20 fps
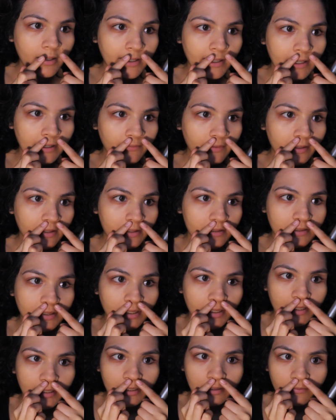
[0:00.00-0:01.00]
I have like a
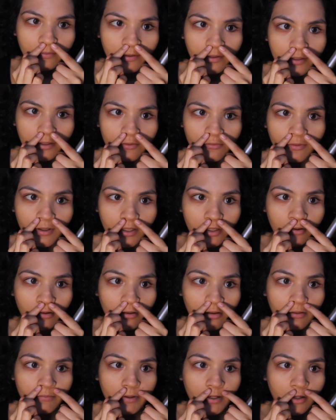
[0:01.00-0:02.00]
tiny bit like right here
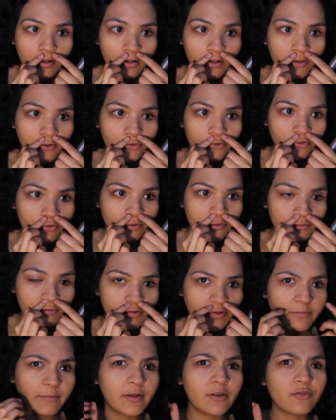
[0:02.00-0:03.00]
along my nostrils,
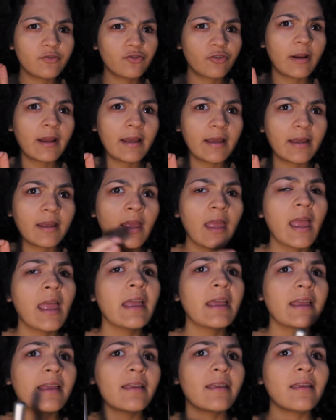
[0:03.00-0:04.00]
which have been dry,
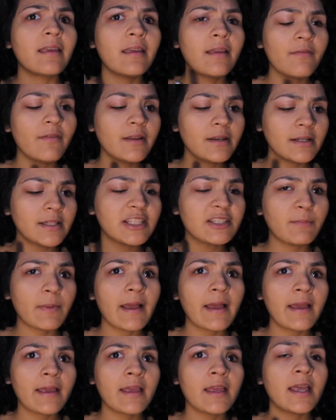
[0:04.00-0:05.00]
even
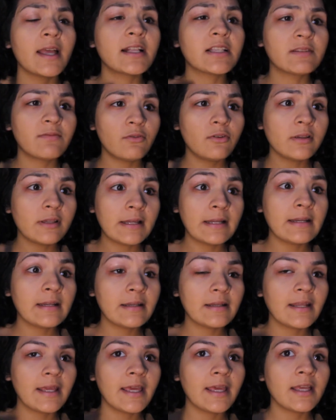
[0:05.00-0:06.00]
despite
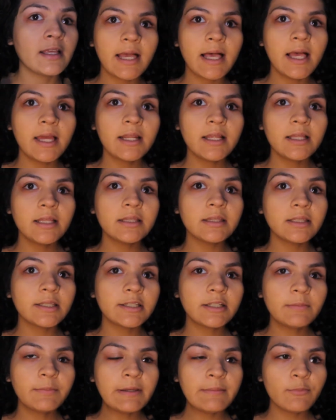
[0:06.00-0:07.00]
exfoliating it. Add a
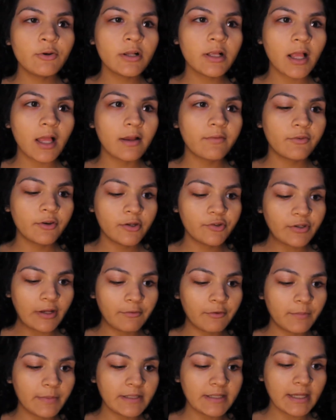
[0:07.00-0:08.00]
little bit more coverage,
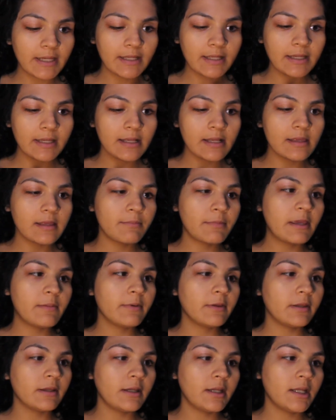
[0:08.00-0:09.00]
I will be taking the
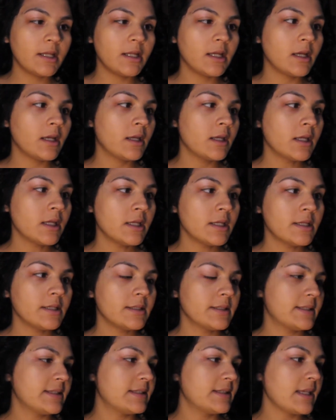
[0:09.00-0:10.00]
Maybelline
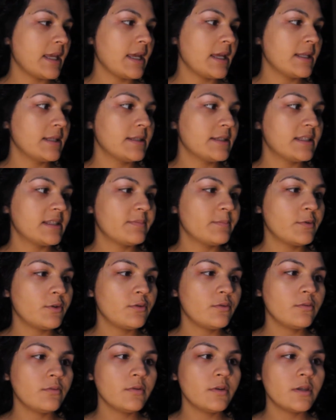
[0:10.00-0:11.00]
Set and
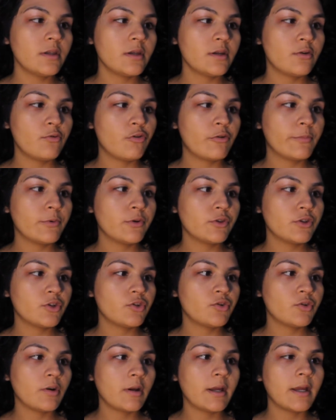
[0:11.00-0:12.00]
Smooth Normal to
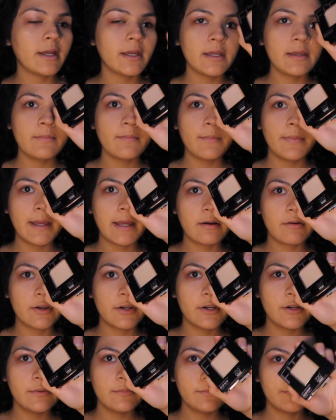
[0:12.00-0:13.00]
Dry
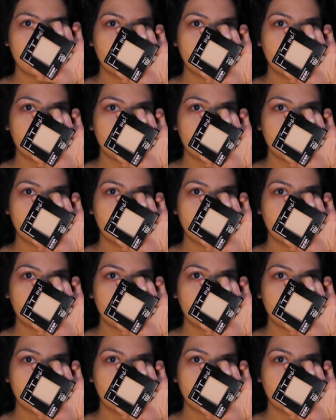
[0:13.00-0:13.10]
powder